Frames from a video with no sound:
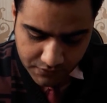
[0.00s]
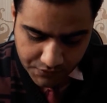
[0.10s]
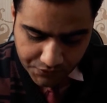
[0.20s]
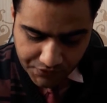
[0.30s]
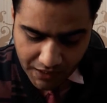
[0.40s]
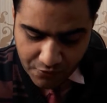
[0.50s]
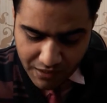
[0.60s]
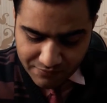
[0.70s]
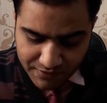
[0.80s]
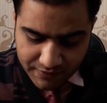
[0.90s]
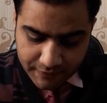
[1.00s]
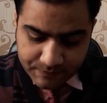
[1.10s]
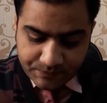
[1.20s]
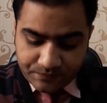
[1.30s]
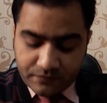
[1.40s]
Now I will
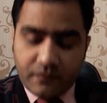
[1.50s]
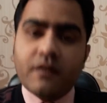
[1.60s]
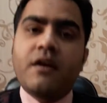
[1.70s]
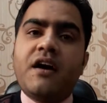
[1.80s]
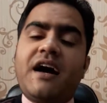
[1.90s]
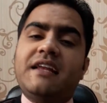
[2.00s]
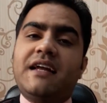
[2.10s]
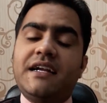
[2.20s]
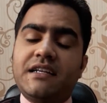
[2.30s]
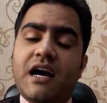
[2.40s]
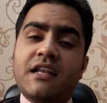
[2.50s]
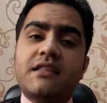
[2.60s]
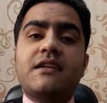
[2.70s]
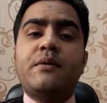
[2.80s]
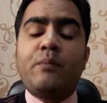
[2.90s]
highlight
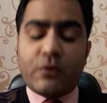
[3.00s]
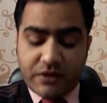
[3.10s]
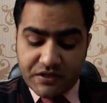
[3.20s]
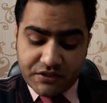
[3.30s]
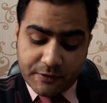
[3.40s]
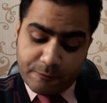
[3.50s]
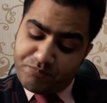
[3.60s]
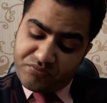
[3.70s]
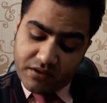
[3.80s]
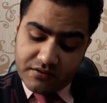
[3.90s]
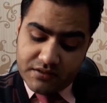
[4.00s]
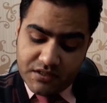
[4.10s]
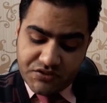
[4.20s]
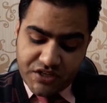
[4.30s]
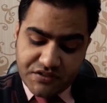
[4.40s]
another important
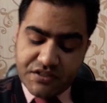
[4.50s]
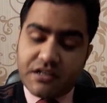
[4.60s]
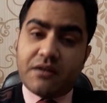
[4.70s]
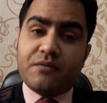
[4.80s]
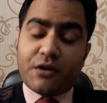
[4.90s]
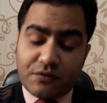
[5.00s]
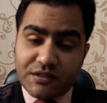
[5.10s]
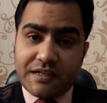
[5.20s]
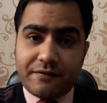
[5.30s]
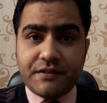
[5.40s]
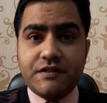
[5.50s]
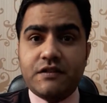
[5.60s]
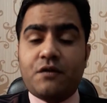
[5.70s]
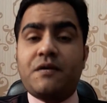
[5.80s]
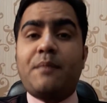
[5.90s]
change in one of the definition
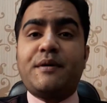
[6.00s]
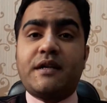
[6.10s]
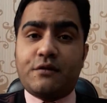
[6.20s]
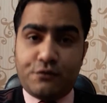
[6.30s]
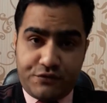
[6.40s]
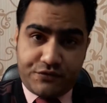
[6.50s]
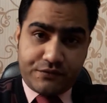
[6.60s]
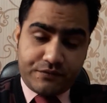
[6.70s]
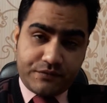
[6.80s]
of capital goods.